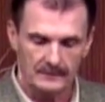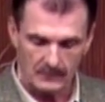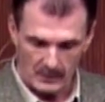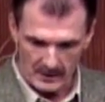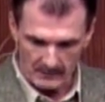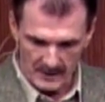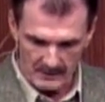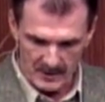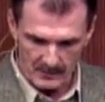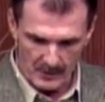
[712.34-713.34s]
Well,
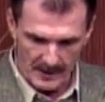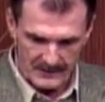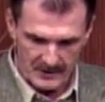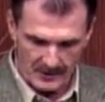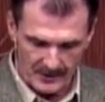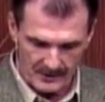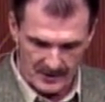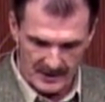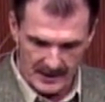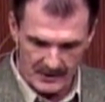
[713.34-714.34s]
maybe your profs don't
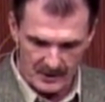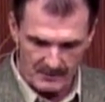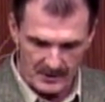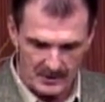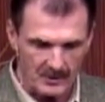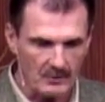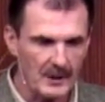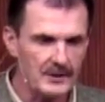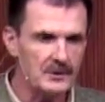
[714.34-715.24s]
understand you, but you know what?